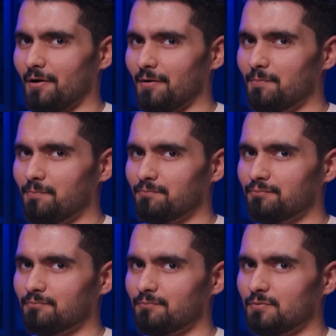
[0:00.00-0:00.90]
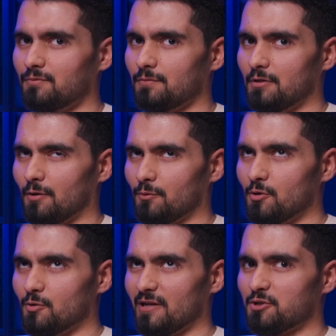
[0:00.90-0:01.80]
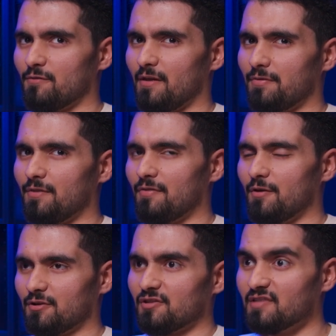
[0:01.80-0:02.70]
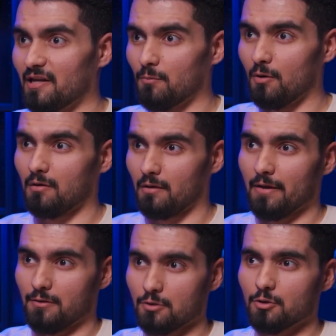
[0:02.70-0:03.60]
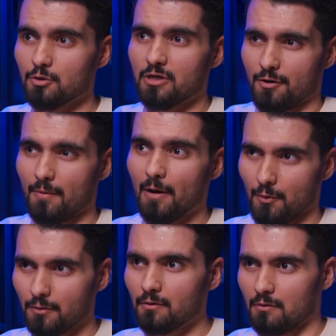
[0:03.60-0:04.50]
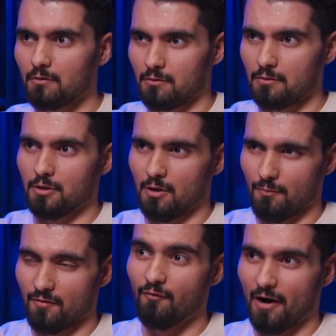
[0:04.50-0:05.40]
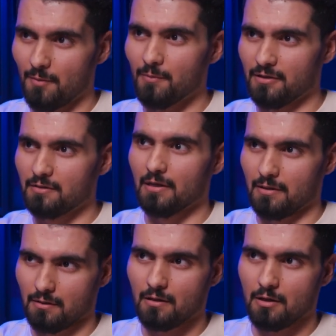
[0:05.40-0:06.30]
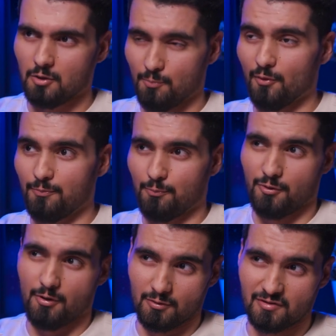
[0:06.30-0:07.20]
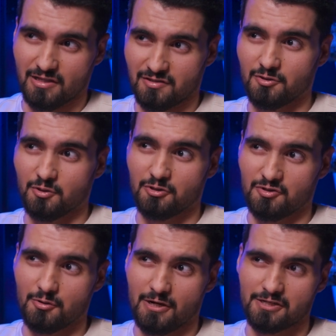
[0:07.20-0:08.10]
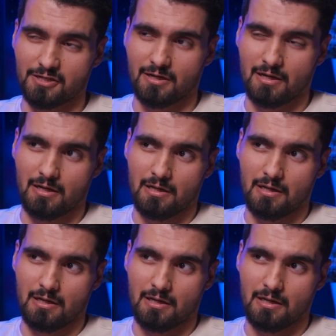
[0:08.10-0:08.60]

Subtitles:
are, you know, you make sure that they are sustainable, and you care about, you know, the environment, and you put those things into consideration.